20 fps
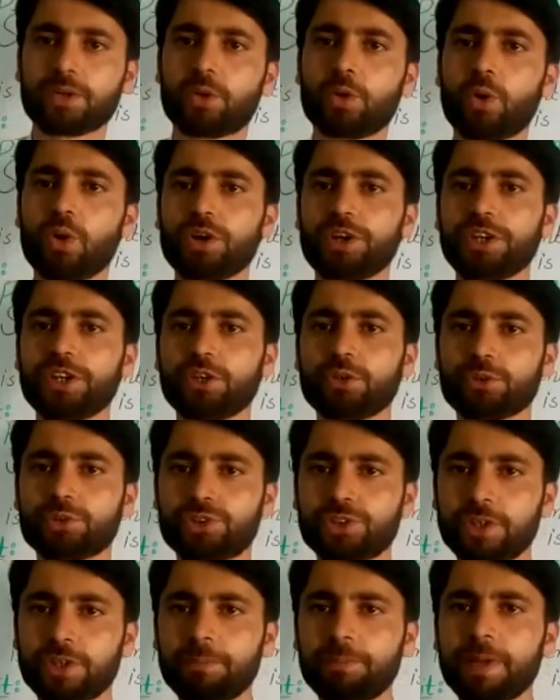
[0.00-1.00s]
gold into
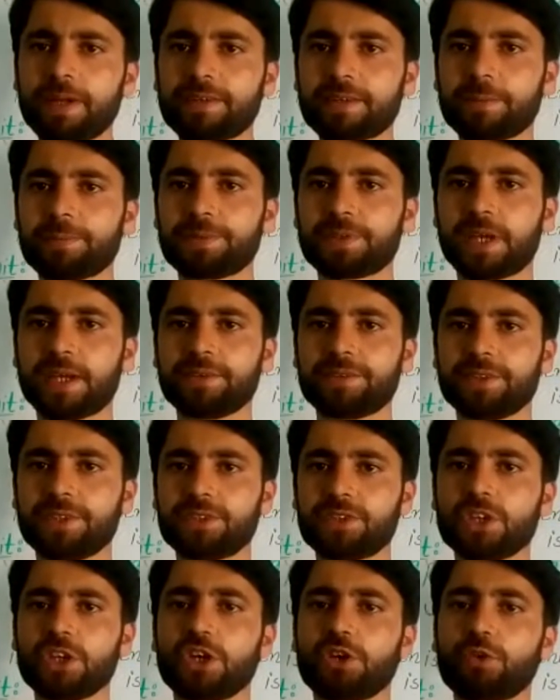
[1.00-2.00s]
simple
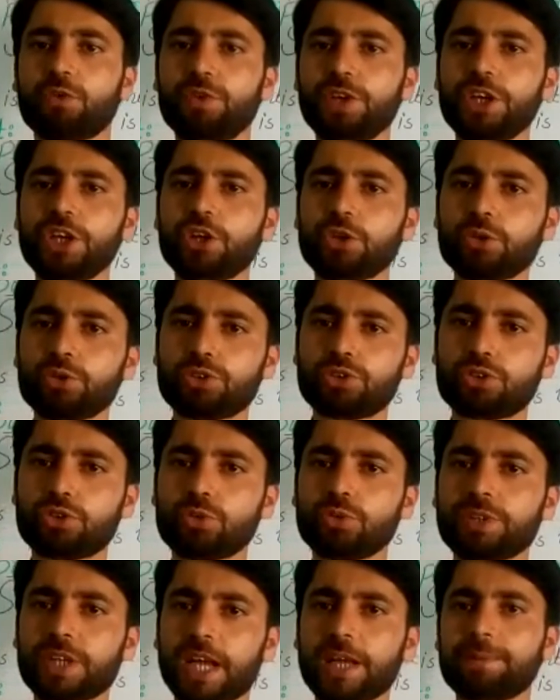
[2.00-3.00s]
substances, we use
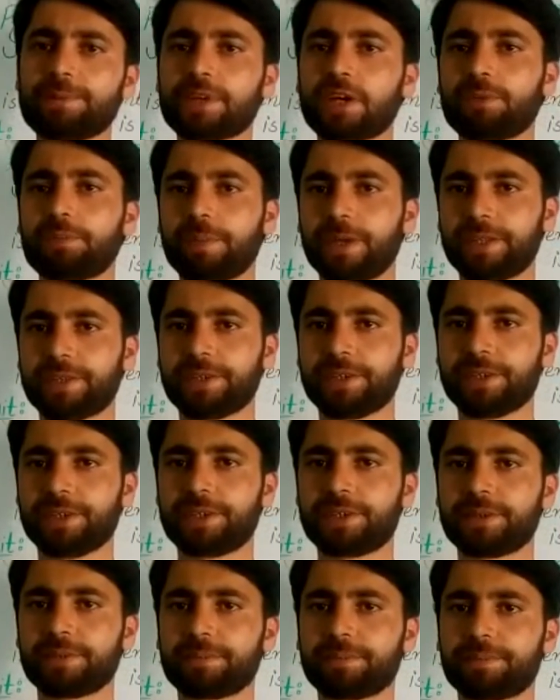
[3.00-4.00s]
2 types of
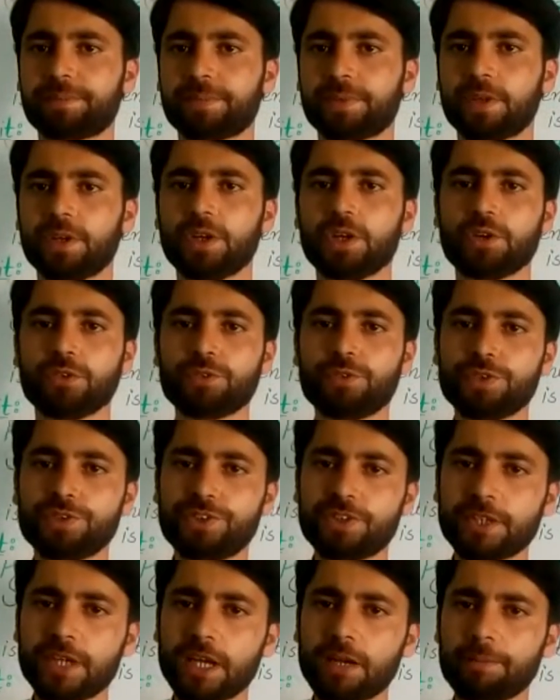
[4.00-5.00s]
method.
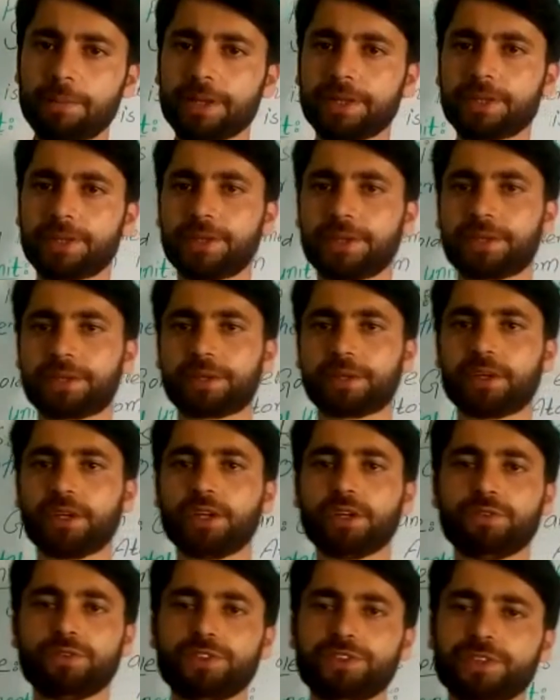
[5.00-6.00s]
Physical
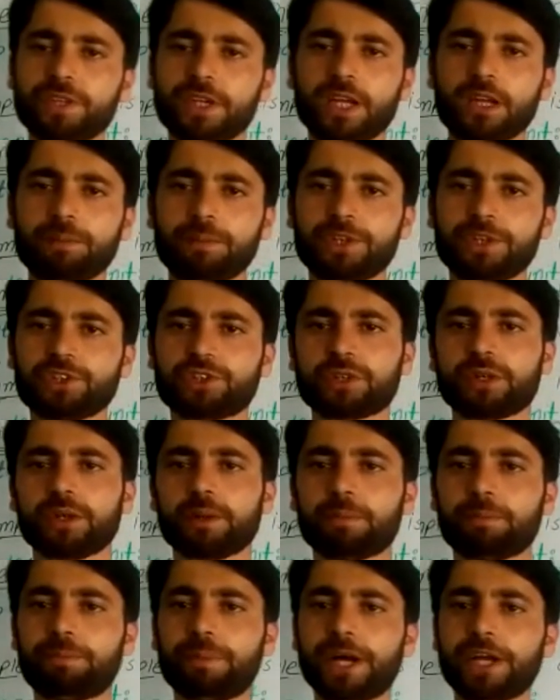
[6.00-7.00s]
method. Physical
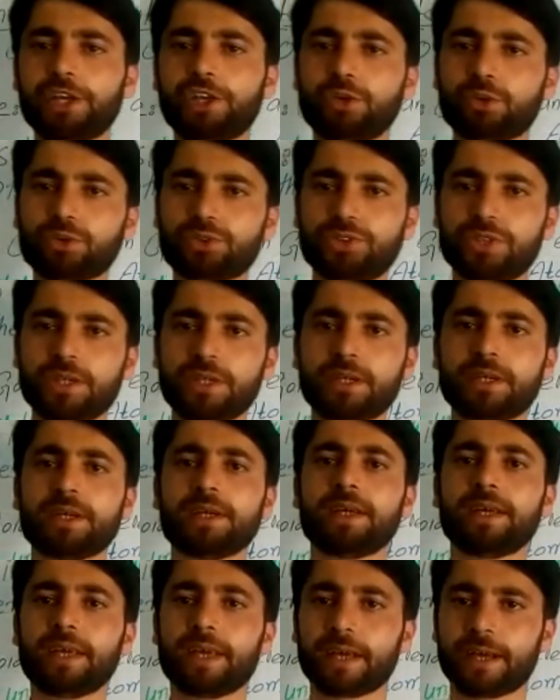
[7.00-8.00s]
means by
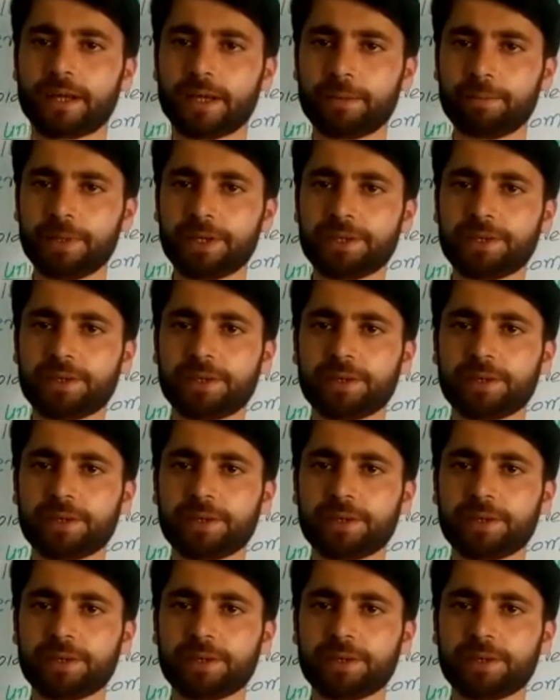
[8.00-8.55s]
using a hammer.